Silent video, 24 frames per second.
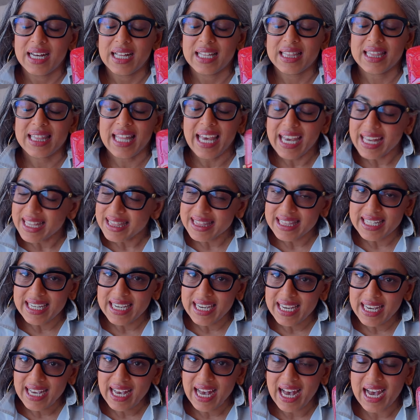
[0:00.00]

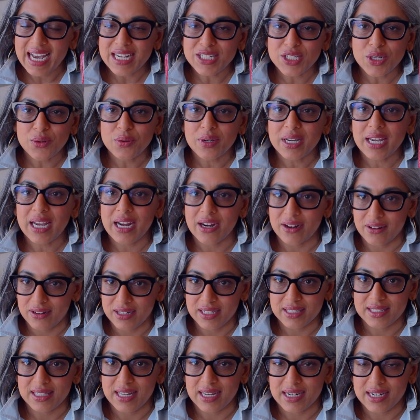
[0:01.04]
Lately, I don't
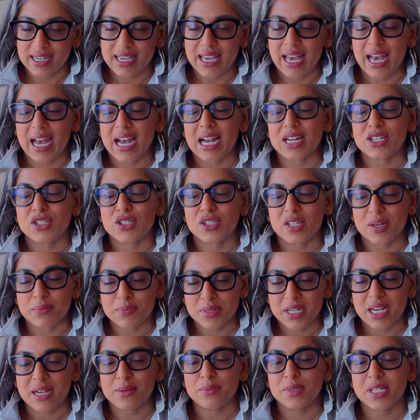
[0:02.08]
carry a lot of cash.
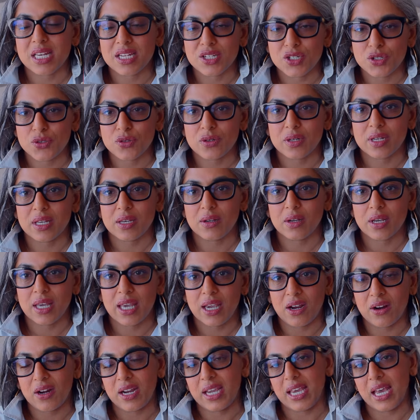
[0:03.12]
Sometimes I do
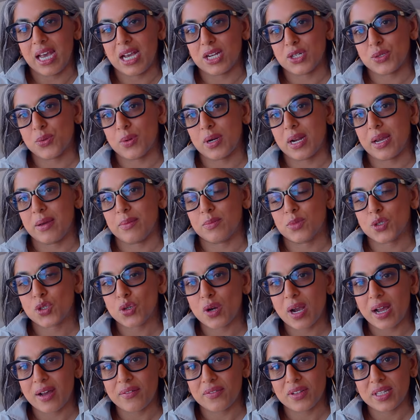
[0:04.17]
carry cash when I'm
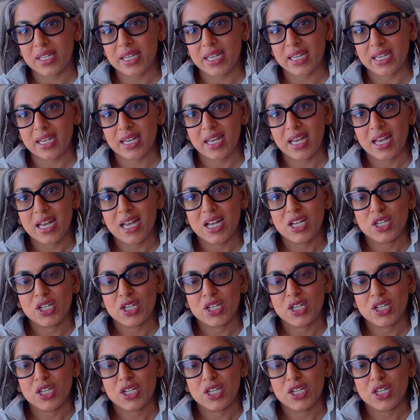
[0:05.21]
traveling.